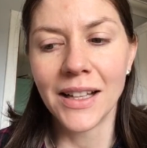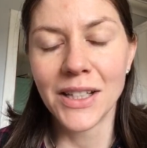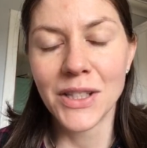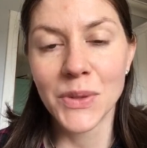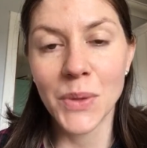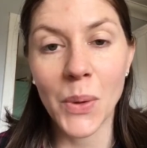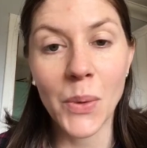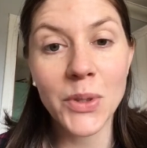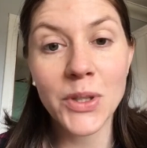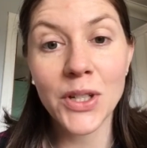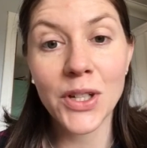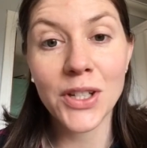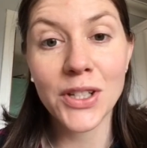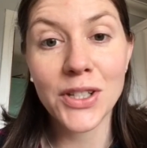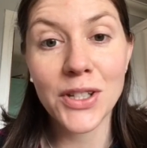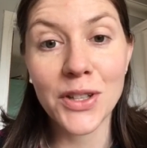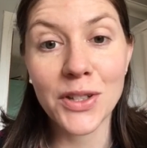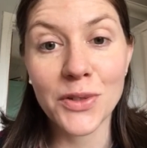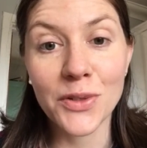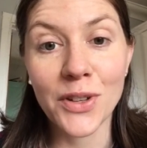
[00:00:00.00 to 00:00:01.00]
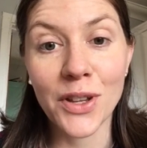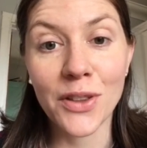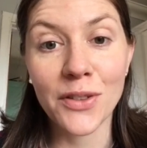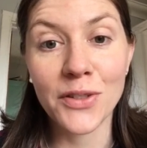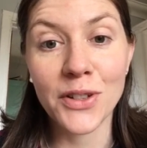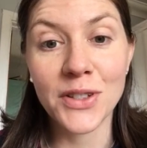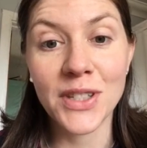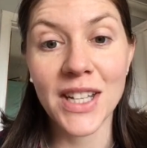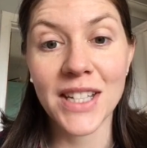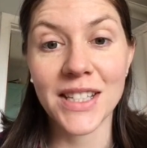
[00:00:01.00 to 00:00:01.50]
So I wasn't going to do this for another
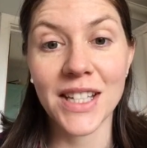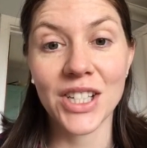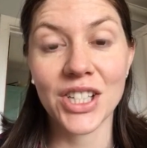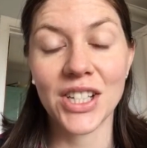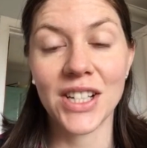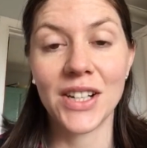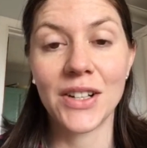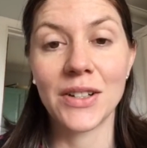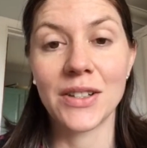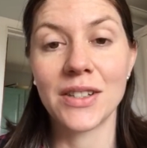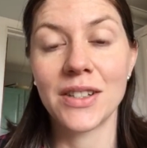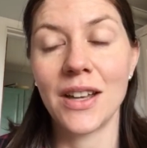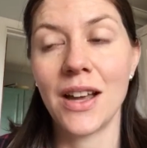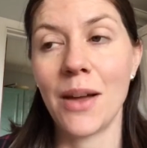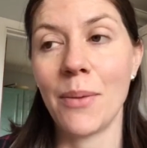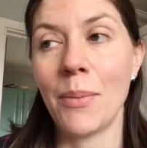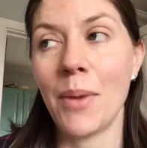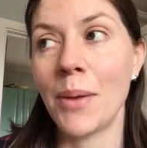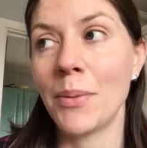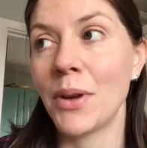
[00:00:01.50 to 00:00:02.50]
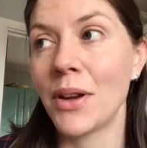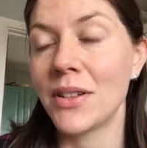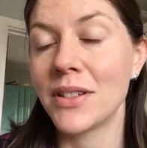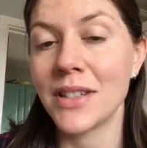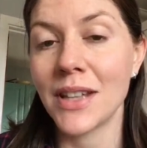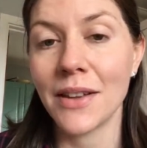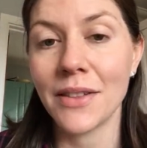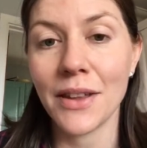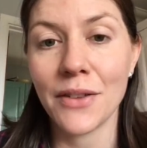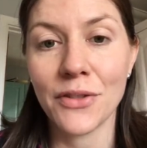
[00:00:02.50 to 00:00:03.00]
few days actually because I'm going to
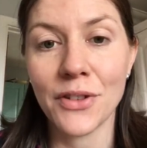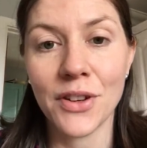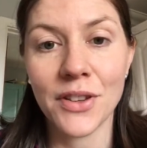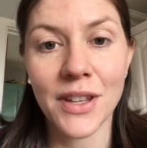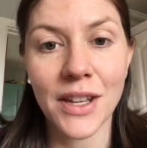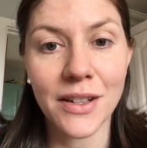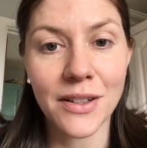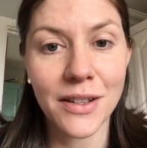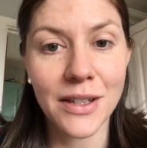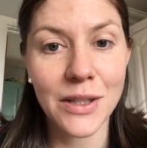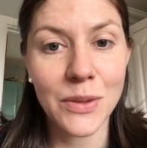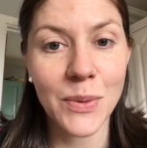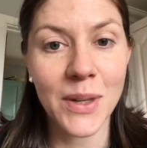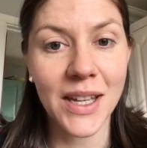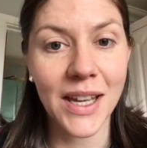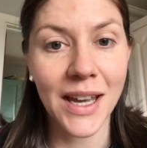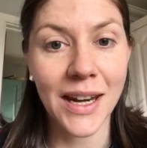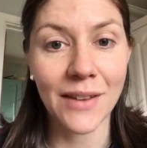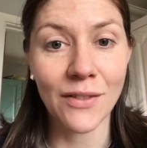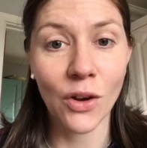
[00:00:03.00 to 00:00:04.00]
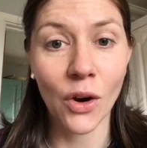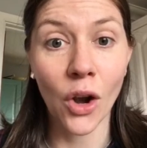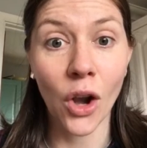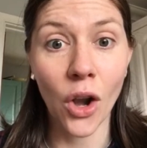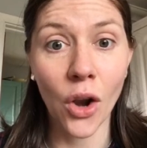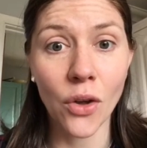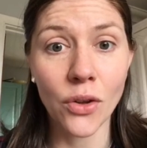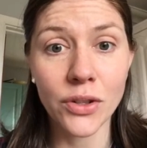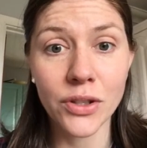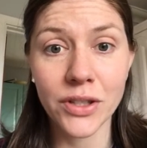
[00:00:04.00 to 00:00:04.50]
South Africa at the end of this week and I've got
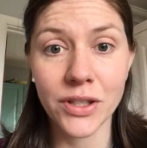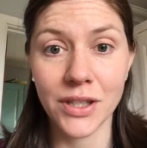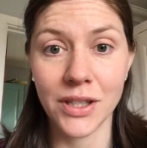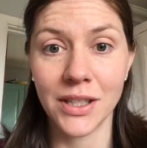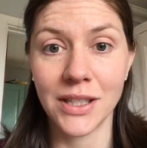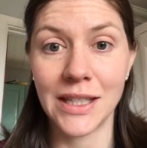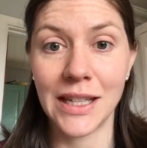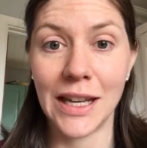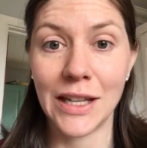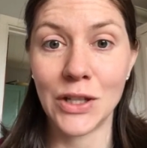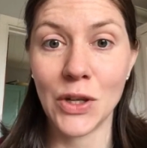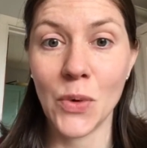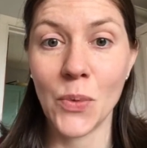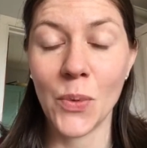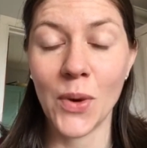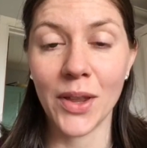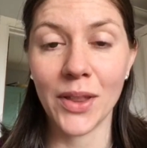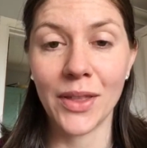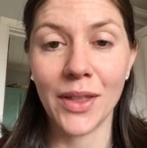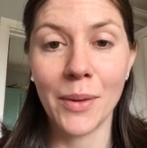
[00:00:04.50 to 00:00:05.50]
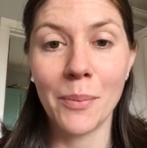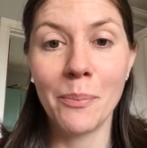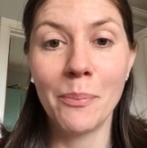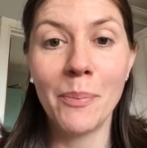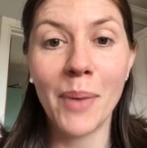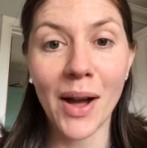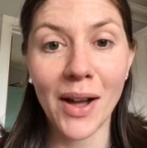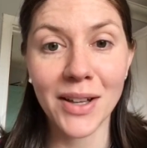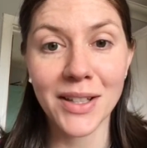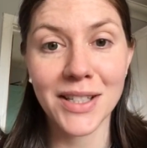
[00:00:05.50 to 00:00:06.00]
lots to get on with.
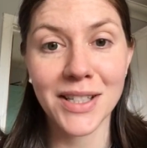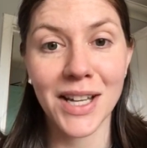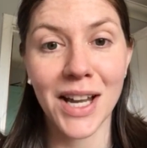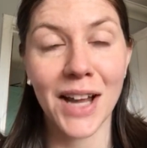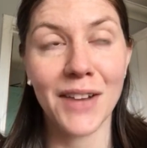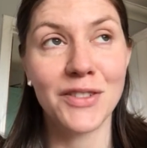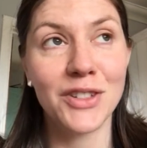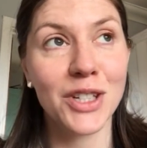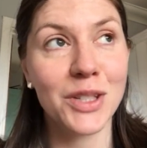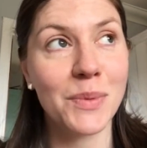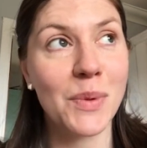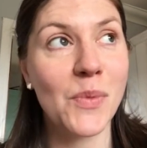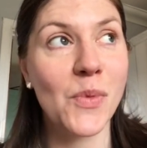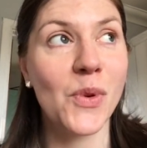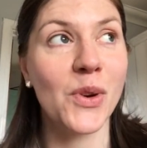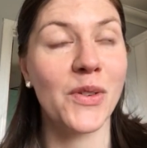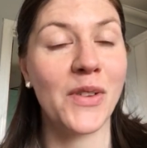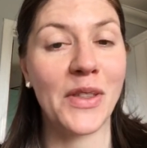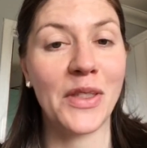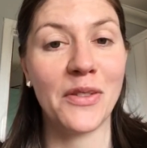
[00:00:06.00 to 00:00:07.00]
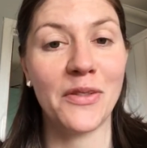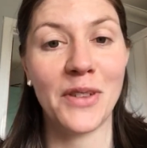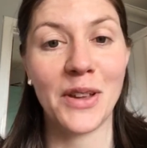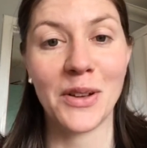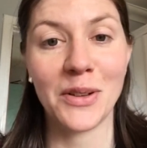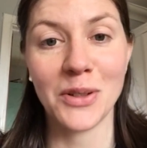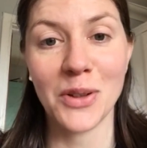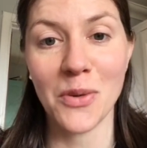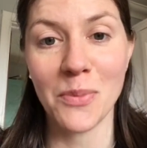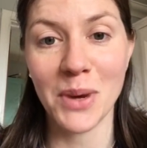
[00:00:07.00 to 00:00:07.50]
But I've just been walking around the
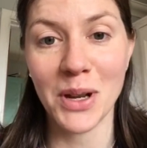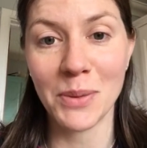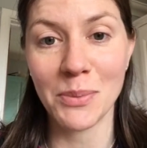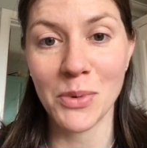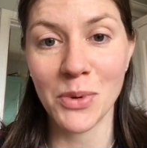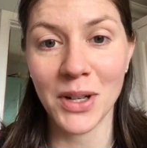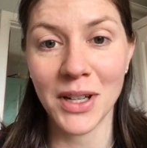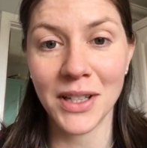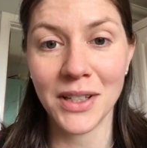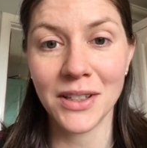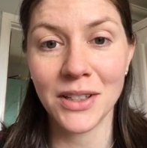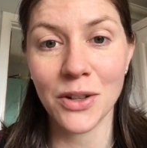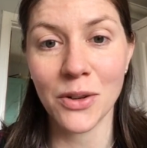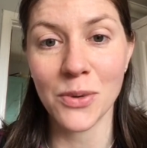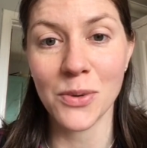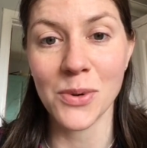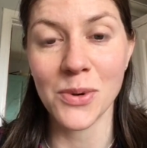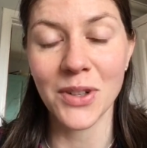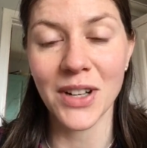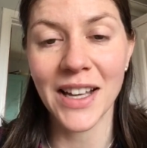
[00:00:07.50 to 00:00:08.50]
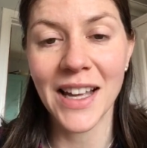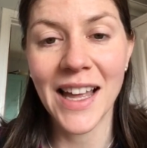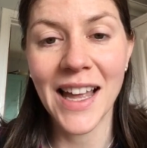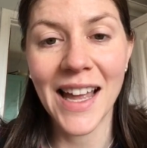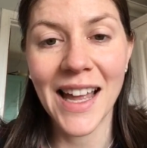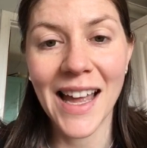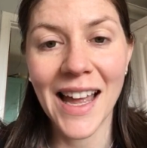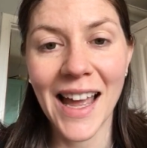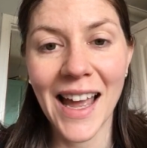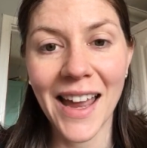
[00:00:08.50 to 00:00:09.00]
field on my morning dog walk
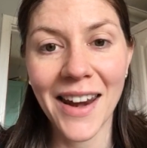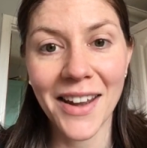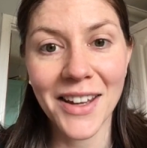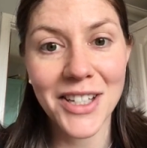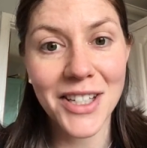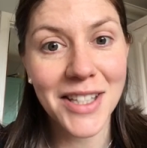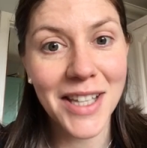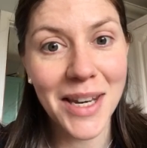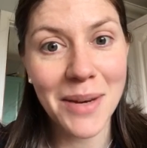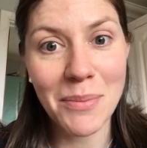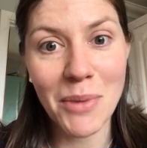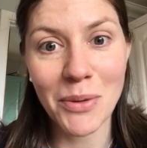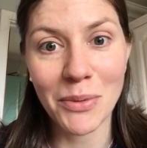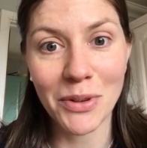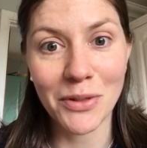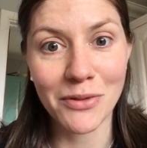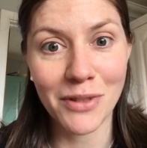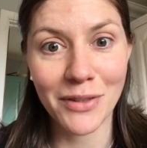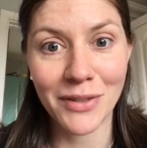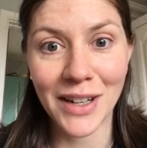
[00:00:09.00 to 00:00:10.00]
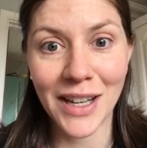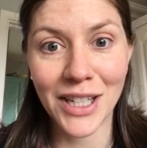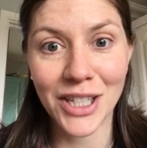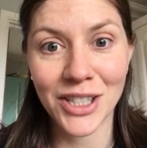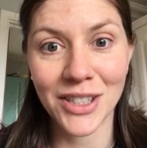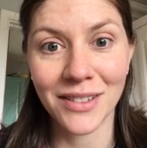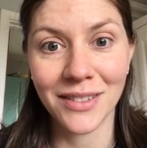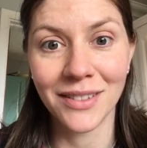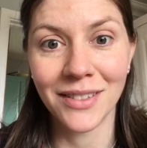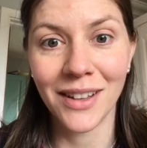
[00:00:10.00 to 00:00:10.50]
and I just had a moment of
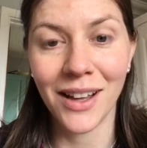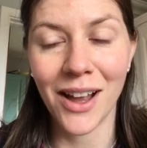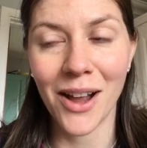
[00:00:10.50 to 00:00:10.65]
revelation